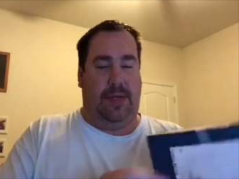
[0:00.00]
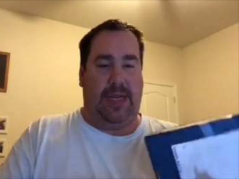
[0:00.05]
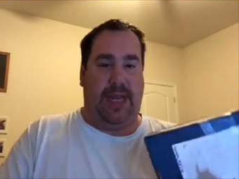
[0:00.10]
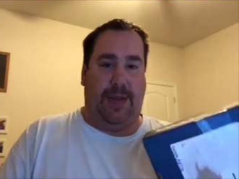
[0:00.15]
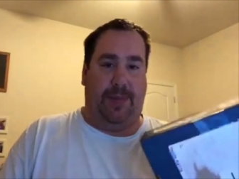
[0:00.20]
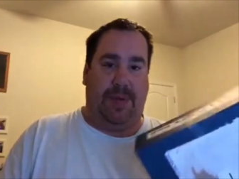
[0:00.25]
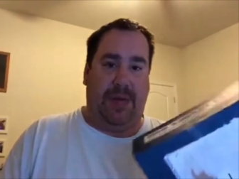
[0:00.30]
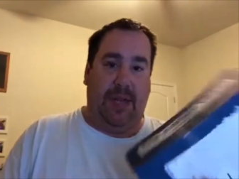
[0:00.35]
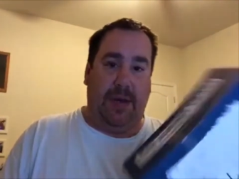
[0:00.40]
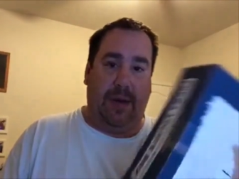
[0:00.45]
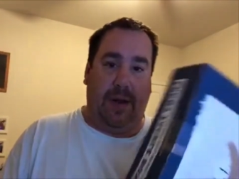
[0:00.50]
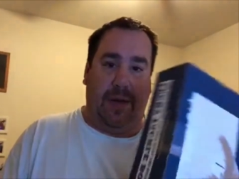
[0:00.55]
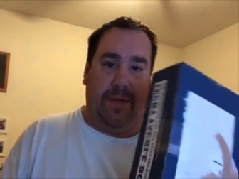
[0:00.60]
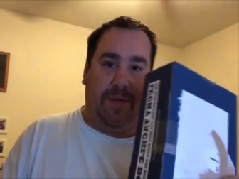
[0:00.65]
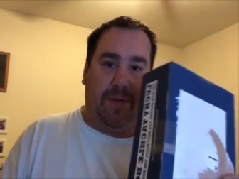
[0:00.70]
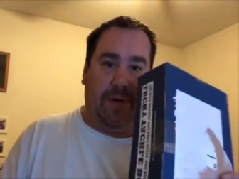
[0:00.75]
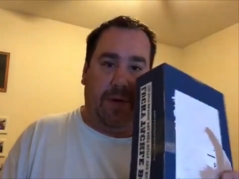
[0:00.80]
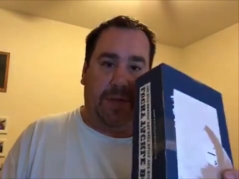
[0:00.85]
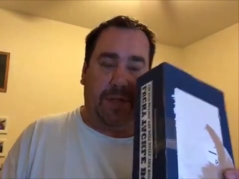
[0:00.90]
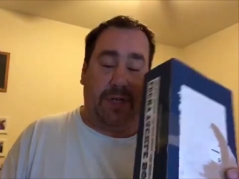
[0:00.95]
taped it,
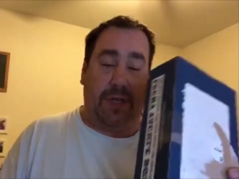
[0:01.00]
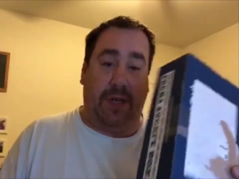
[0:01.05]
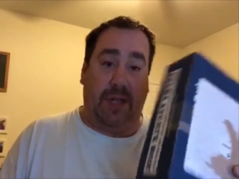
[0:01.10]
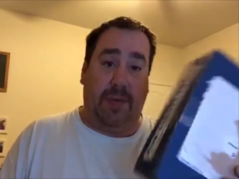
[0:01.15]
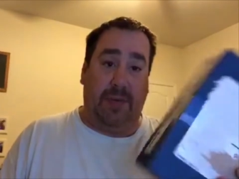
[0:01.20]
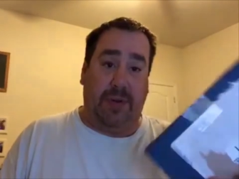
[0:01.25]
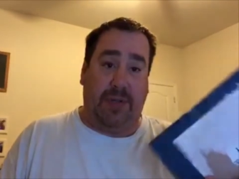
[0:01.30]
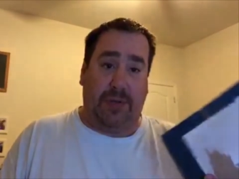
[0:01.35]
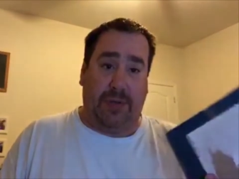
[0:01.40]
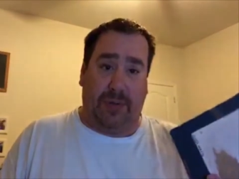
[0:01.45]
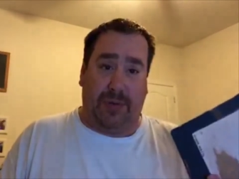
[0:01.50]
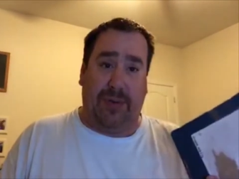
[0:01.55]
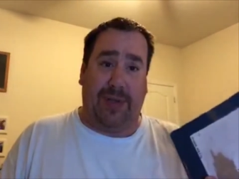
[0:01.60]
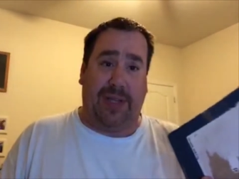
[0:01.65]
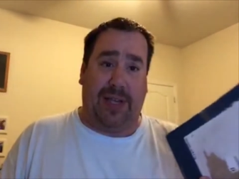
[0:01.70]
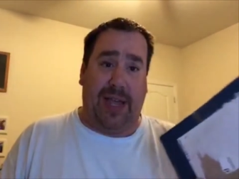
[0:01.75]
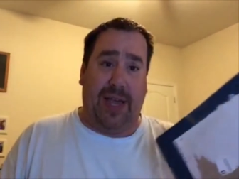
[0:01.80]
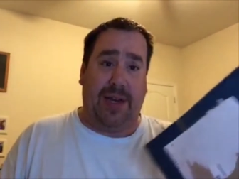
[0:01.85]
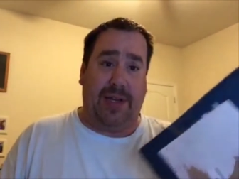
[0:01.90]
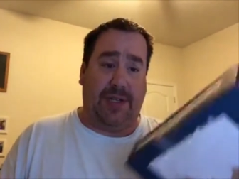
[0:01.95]
unfortunately, which was
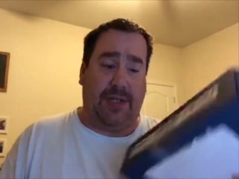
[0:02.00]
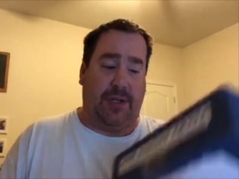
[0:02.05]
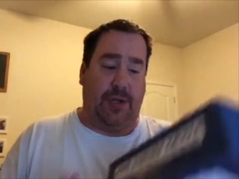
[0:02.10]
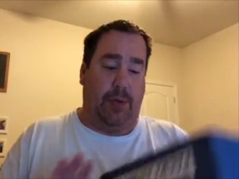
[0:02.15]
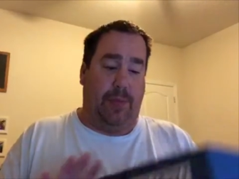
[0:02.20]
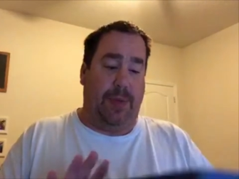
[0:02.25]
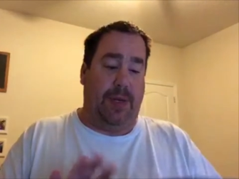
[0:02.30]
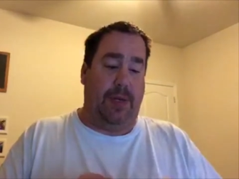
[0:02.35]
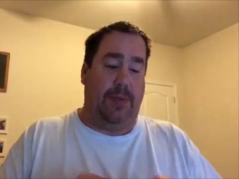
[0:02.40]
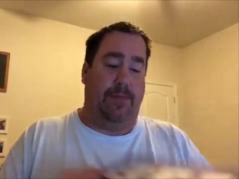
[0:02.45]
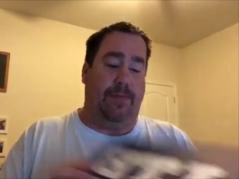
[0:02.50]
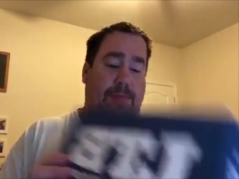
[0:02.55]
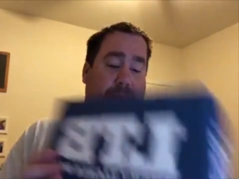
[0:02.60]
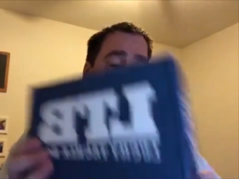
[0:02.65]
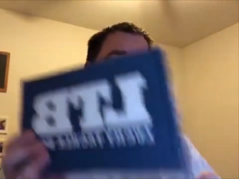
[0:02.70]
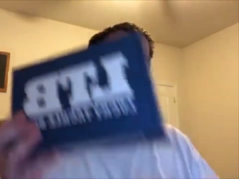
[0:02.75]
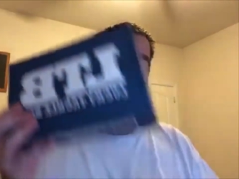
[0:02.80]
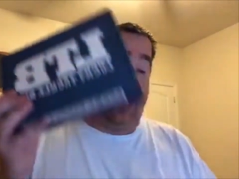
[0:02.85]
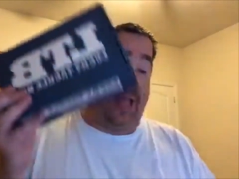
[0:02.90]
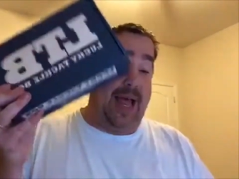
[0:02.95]
really kind of stupid.
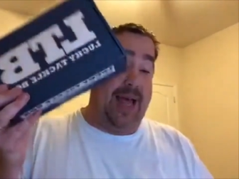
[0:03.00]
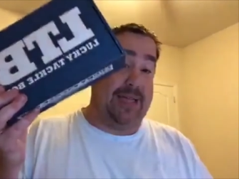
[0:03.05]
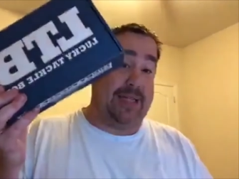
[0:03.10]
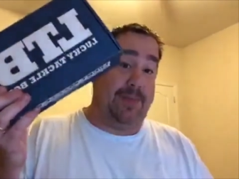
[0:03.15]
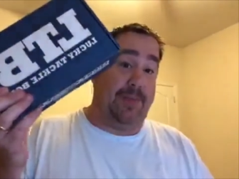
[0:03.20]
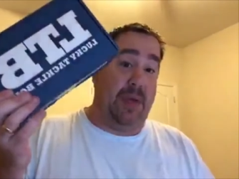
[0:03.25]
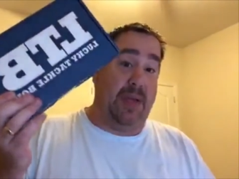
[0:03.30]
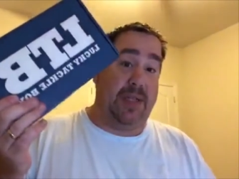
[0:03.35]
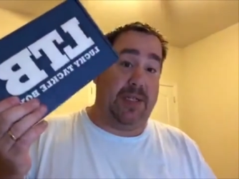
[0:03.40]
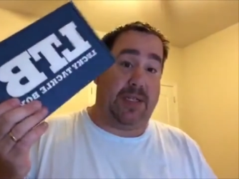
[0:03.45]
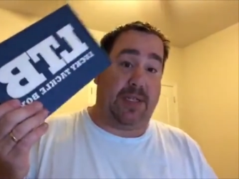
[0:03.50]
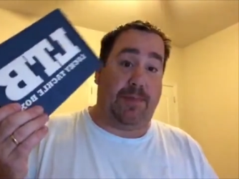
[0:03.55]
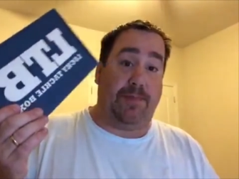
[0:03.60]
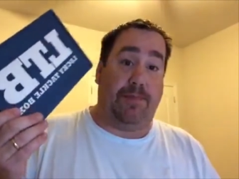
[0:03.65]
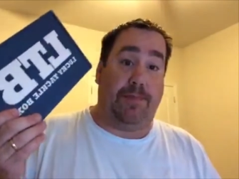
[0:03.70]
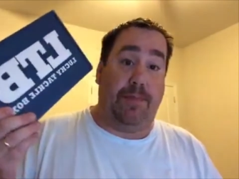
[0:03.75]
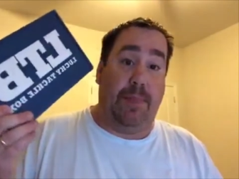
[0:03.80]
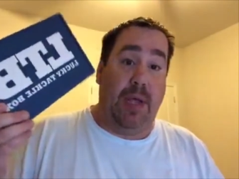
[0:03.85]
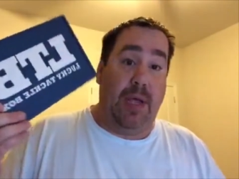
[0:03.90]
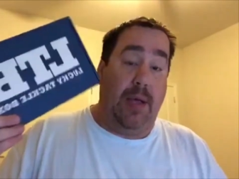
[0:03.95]
But last
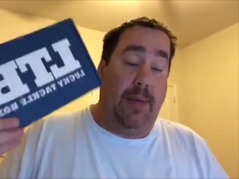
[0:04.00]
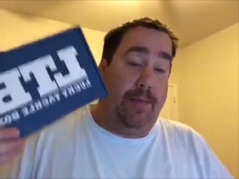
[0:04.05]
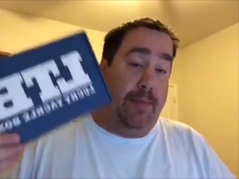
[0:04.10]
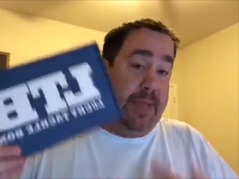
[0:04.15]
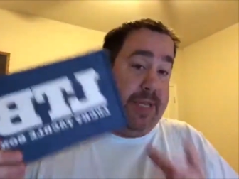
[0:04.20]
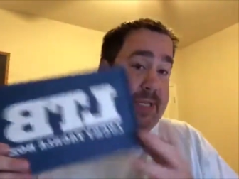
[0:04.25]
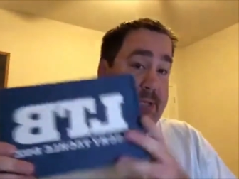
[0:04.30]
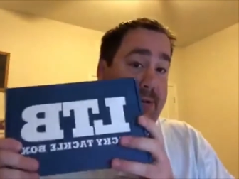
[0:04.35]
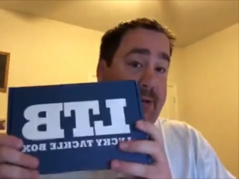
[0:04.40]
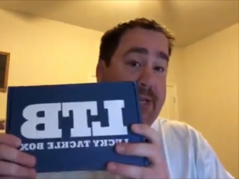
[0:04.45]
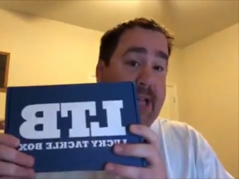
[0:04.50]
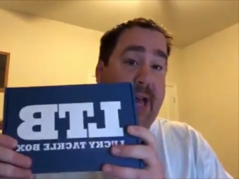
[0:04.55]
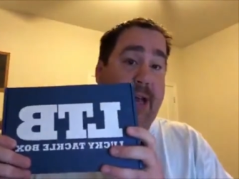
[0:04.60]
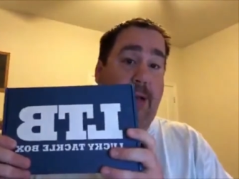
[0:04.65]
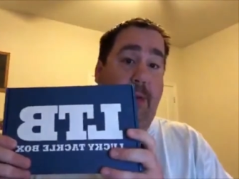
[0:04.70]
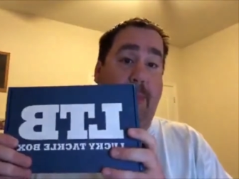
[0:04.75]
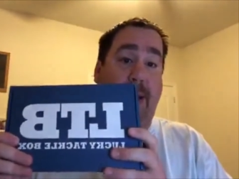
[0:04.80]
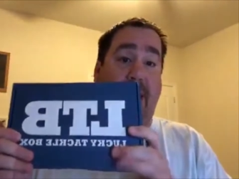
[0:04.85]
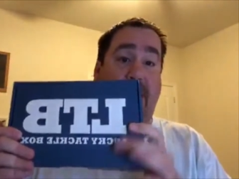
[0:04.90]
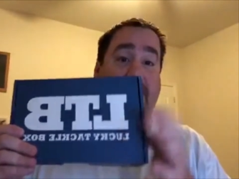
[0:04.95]
month's Mystery
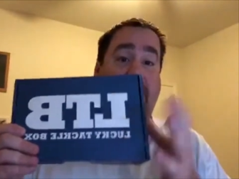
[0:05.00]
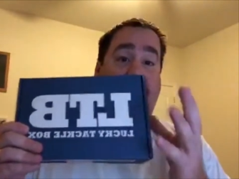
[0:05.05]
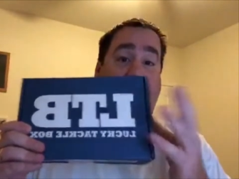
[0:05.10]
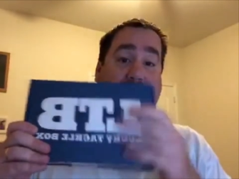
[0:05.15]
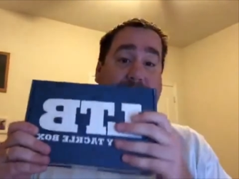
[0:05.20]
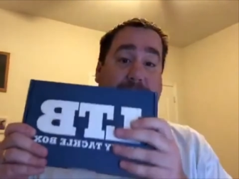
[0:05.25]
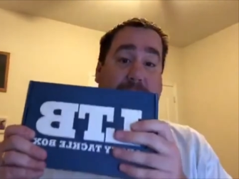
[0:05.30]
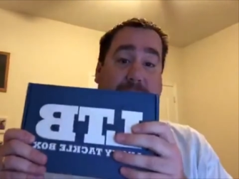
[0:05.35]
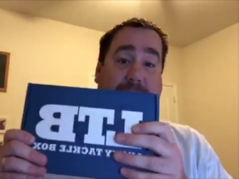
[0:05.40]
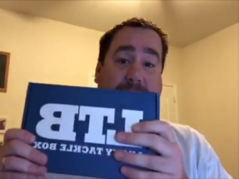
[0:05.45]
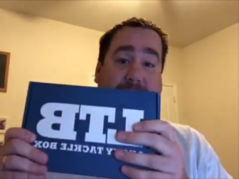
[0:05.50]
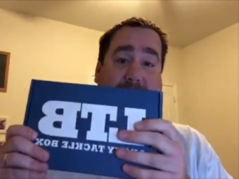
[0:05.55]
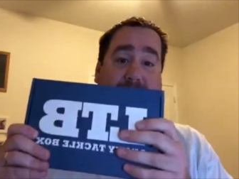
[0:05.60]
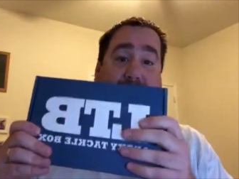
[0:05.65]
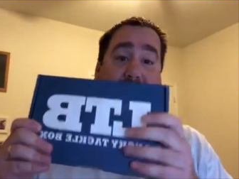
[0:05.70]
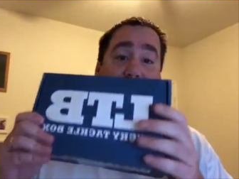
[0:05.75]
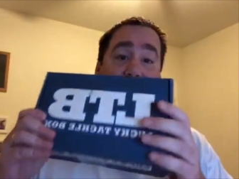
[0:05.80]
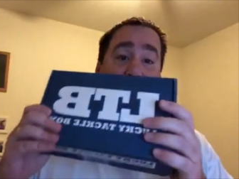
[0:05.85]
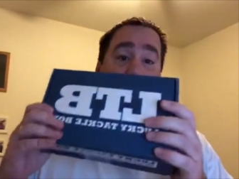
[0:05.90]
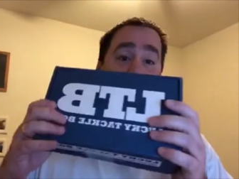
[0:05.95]
Tackle Box and Lucky
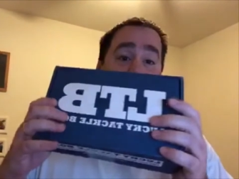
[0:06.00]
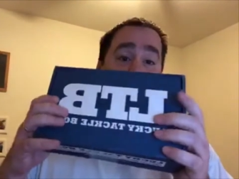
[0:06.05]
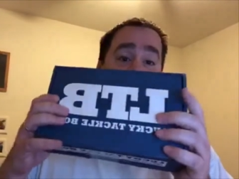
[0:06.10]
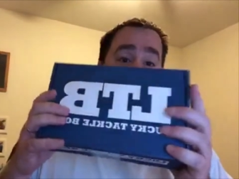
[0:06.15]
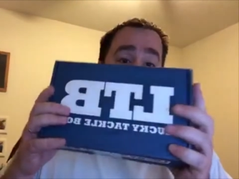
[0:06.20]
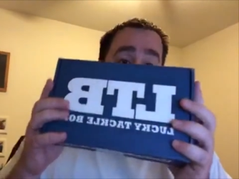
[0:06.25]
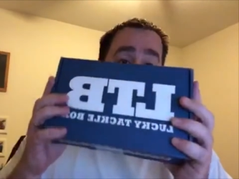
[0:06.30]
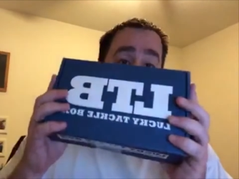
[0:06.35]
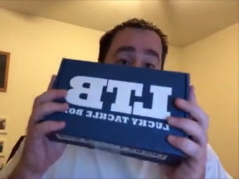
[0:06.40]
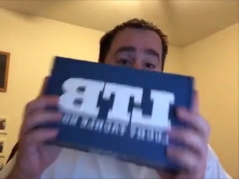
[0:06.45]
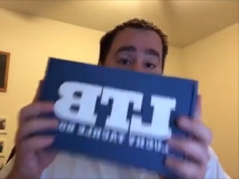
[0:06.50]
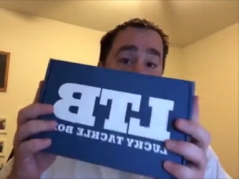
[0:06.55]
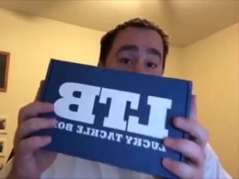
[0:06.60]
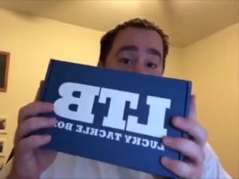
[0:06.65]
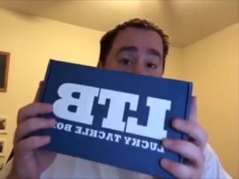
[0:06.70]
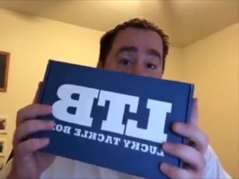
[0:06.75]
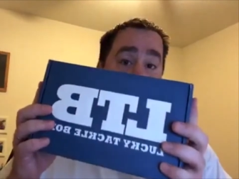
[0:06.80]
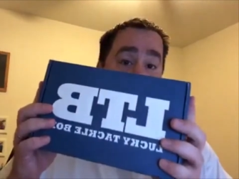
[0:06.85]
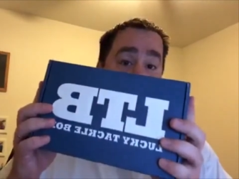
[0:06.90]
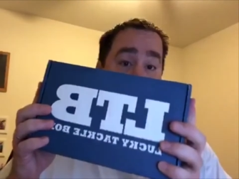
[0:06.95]
Tackle Box
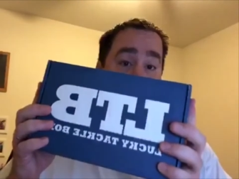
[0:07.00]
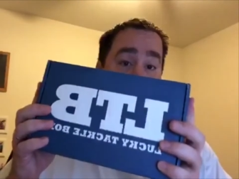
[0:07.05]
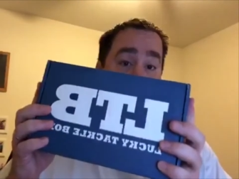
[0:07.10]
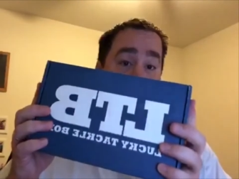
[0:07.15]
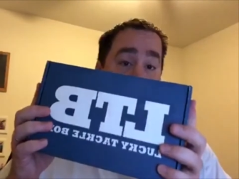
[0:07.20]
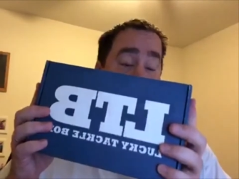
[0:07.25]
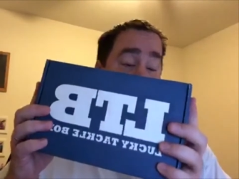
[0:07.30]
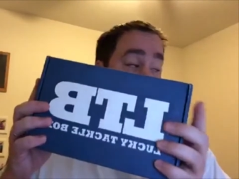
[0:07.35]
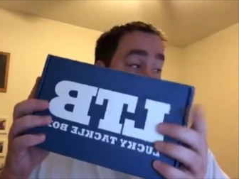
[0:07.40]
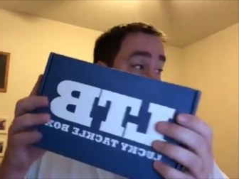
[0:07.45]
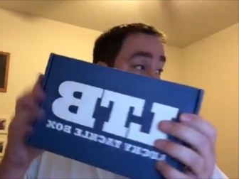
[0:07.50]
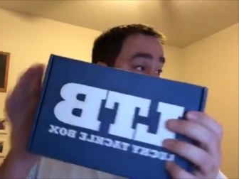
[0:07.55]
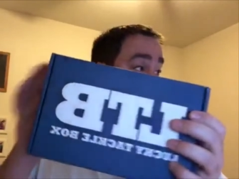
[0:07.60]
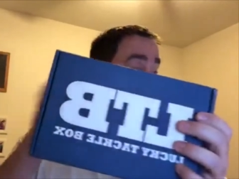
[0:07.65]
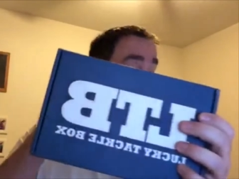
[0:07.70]
are both in here